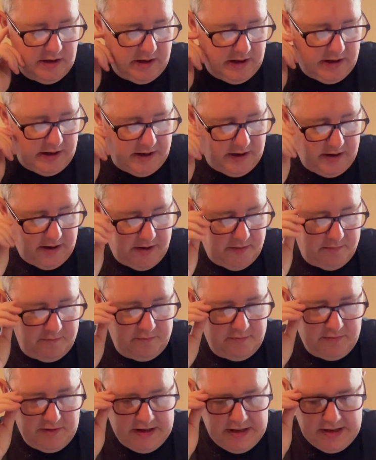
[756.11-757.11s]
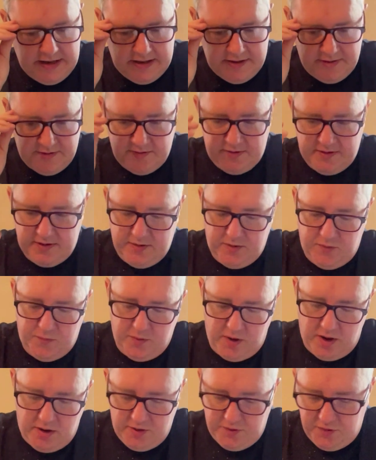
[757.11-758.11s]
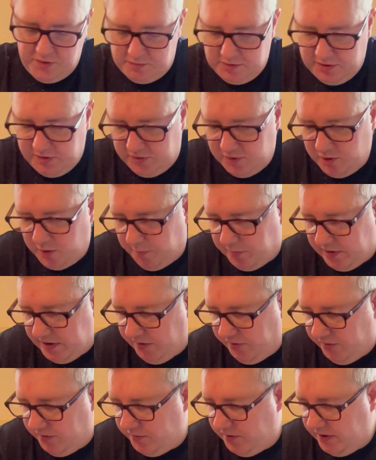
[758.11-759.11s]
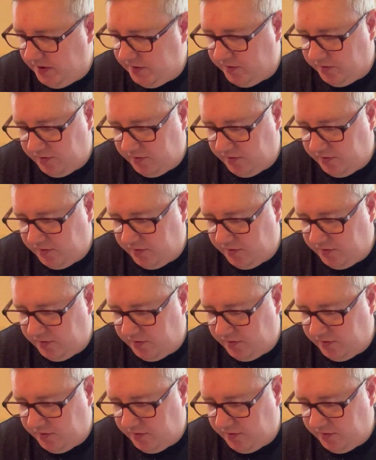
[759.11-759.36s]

And as far as the Restored Branch of Jesus